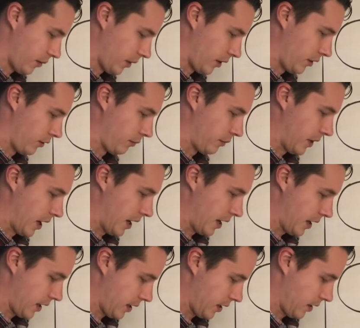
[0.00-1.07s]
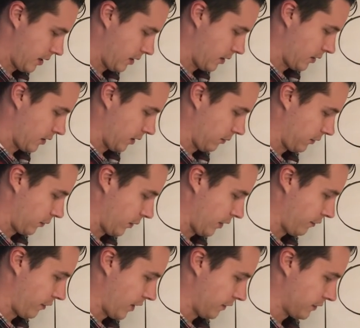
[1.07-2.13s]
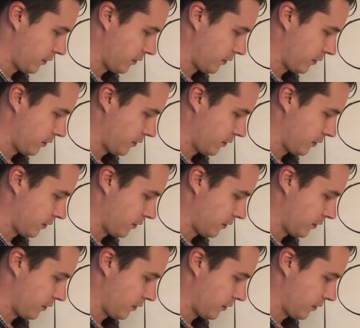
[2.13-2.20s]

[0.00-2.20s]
We're going to do pi times 25